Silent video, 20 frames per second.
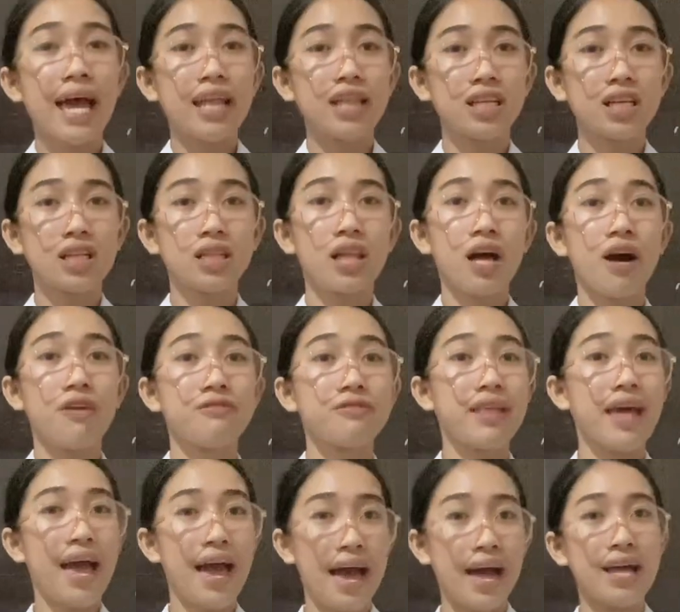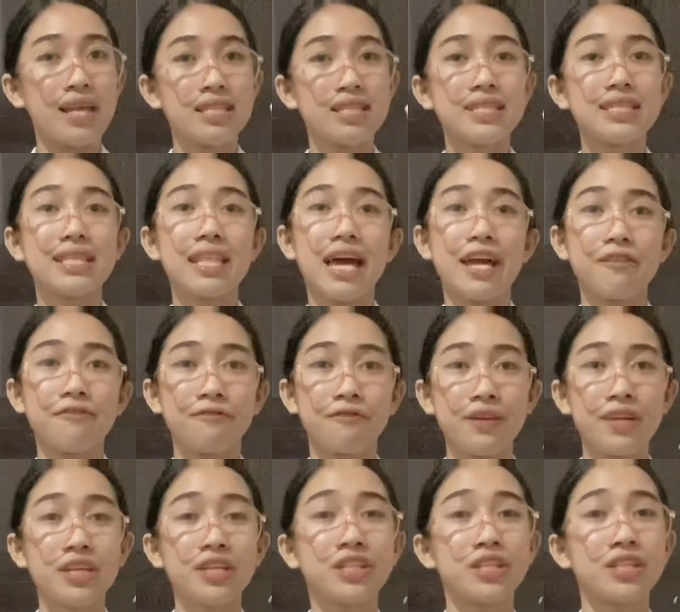and gloved hand slide
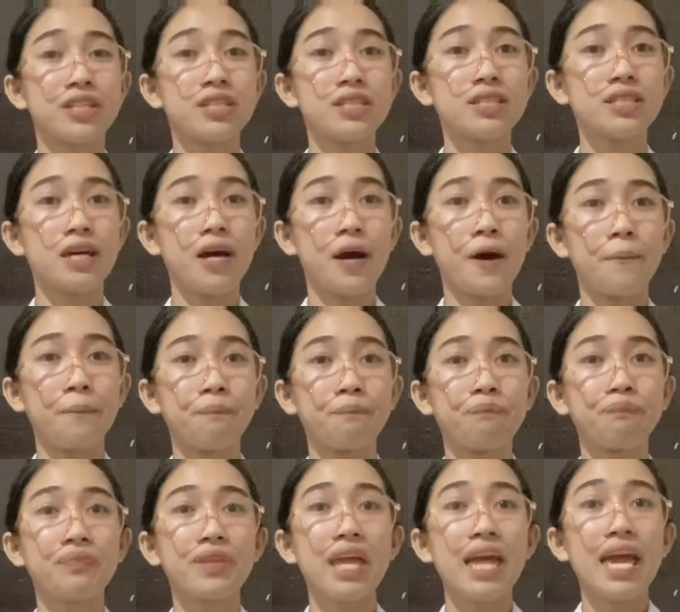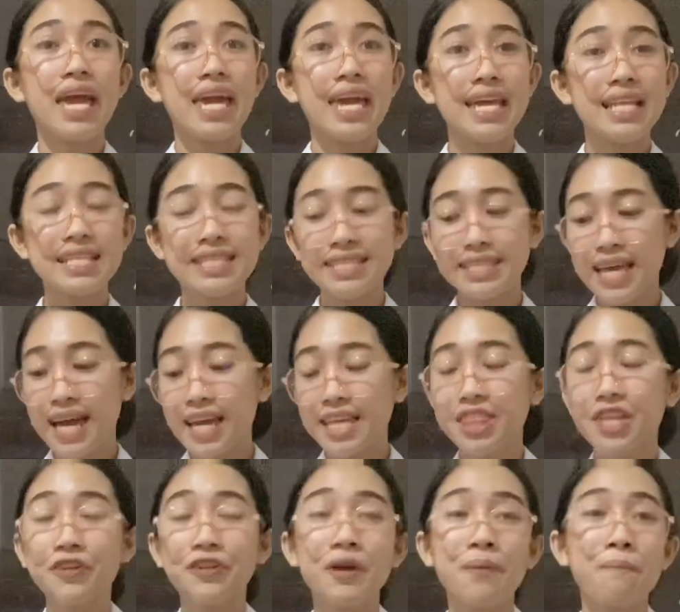fingers um, inside
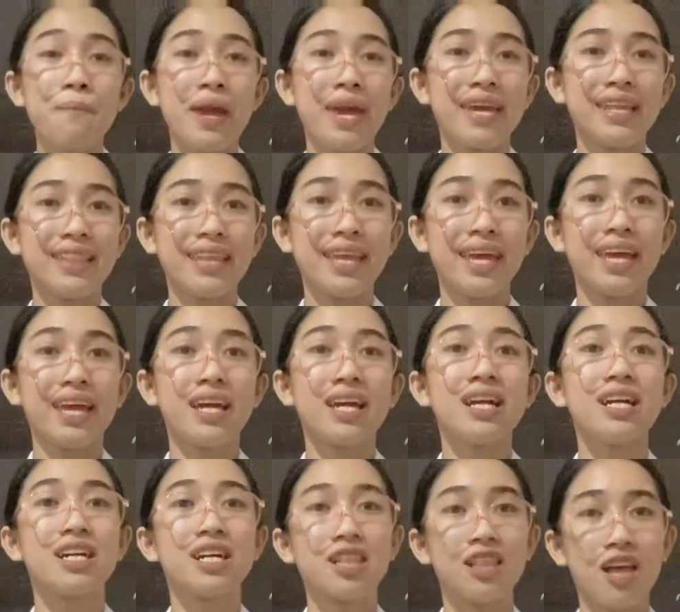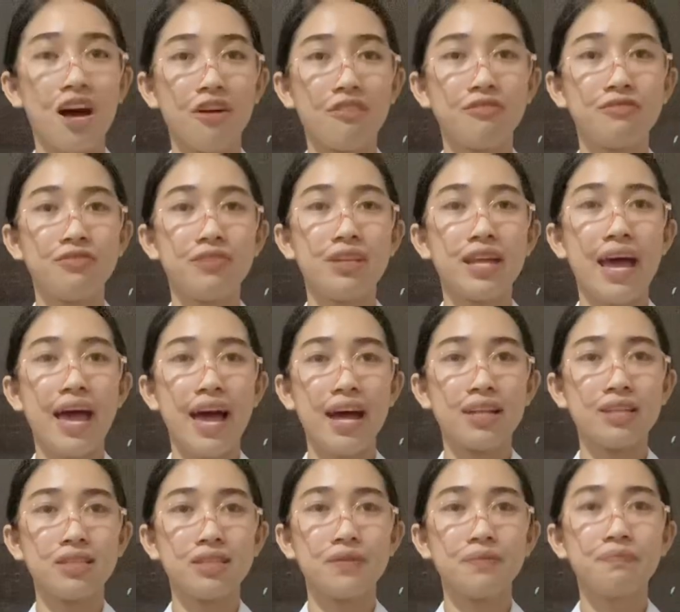the remaining gloved
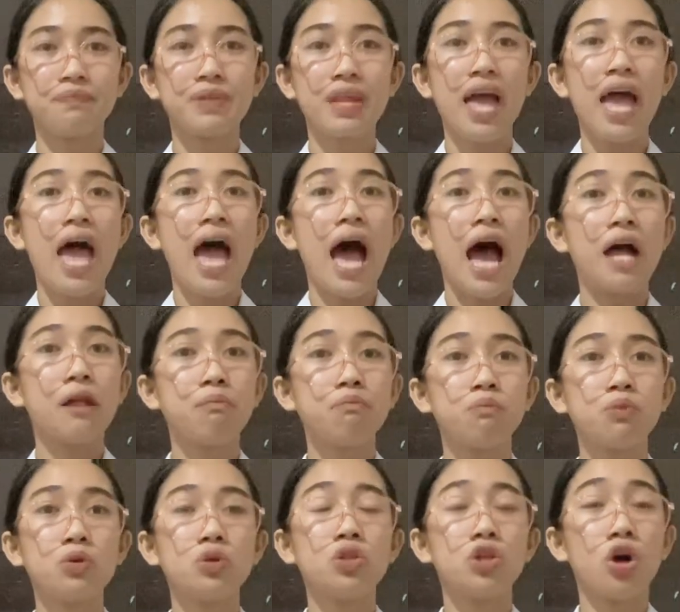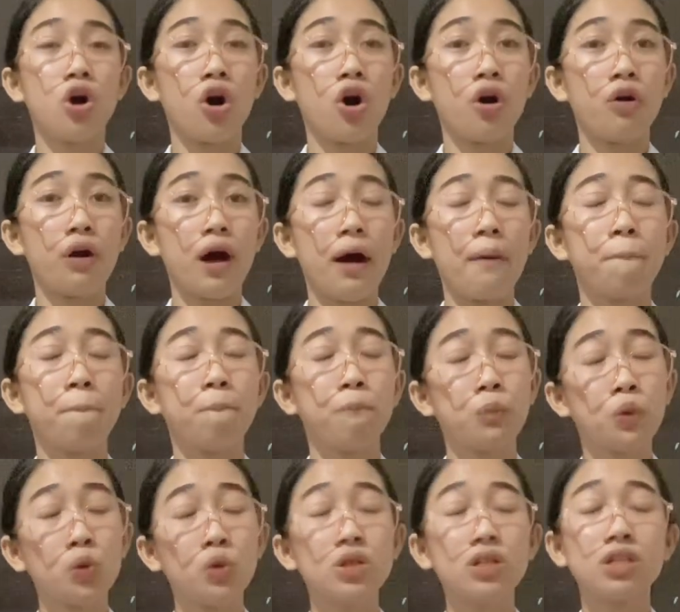hand and pull off um,
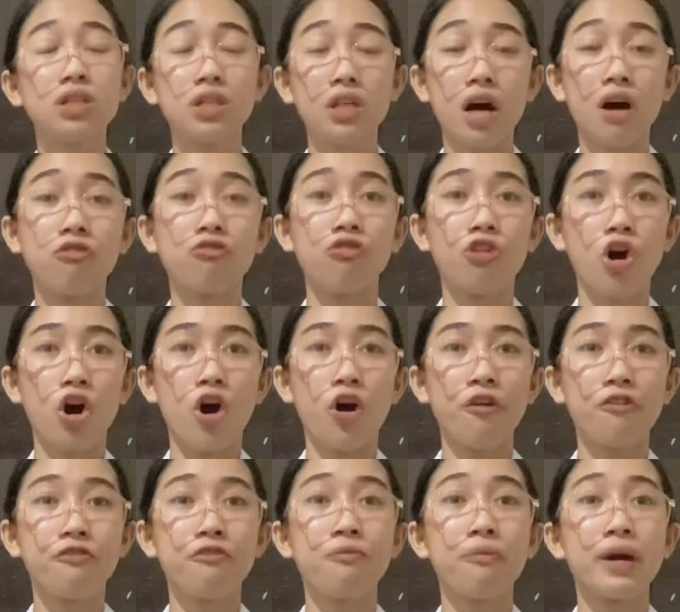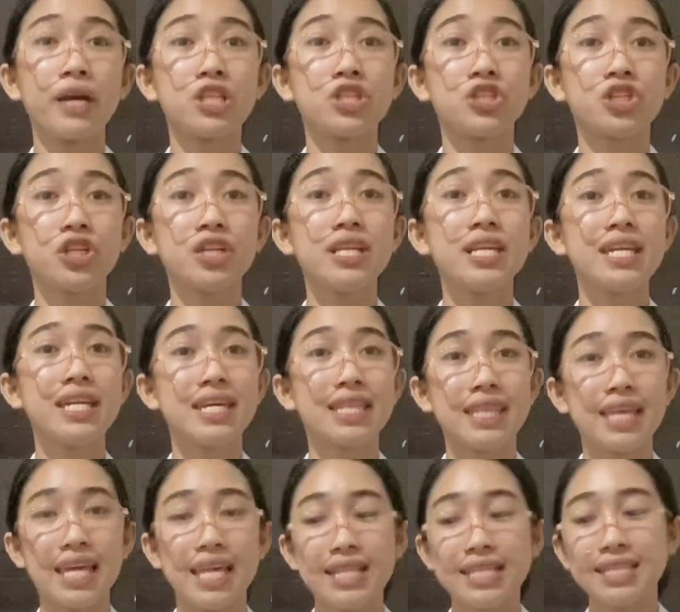pull glove off by turning it
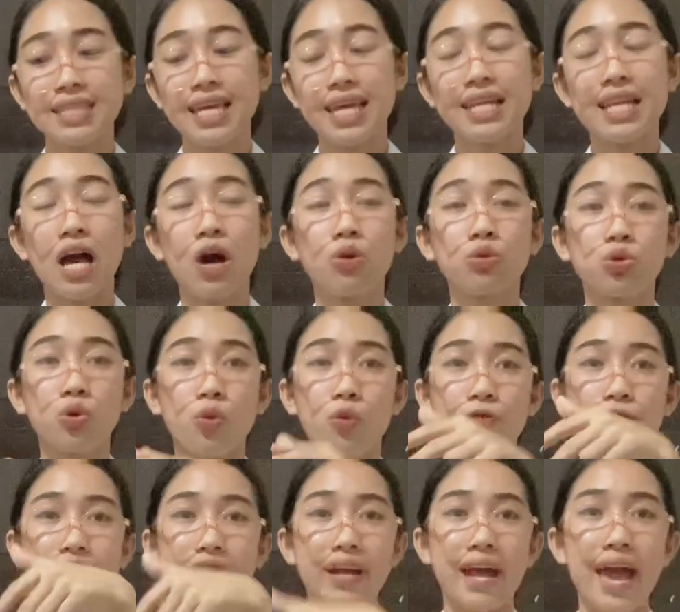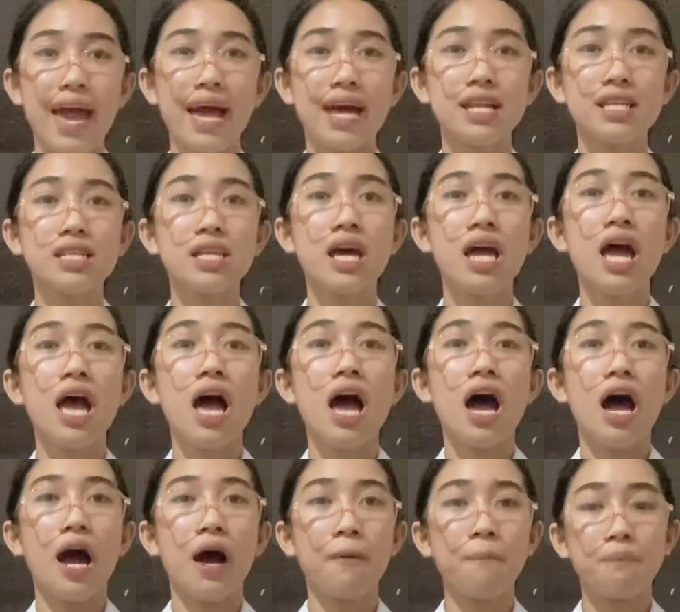inside out over hand
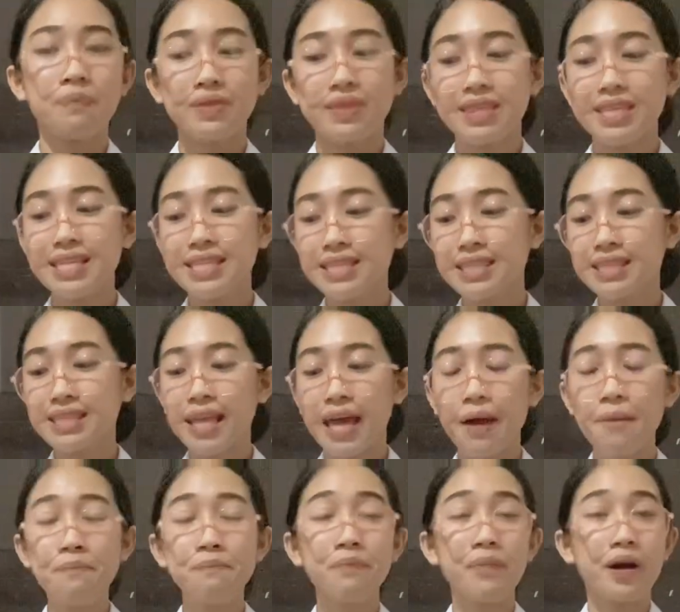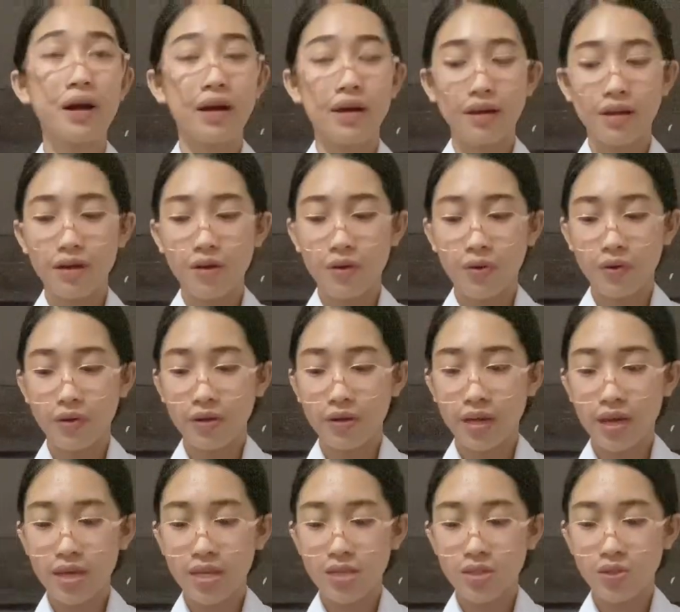um, this step
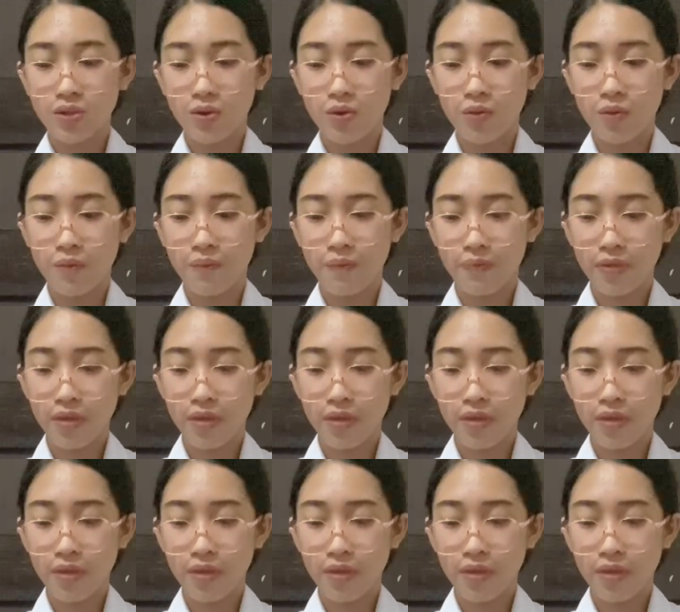okay so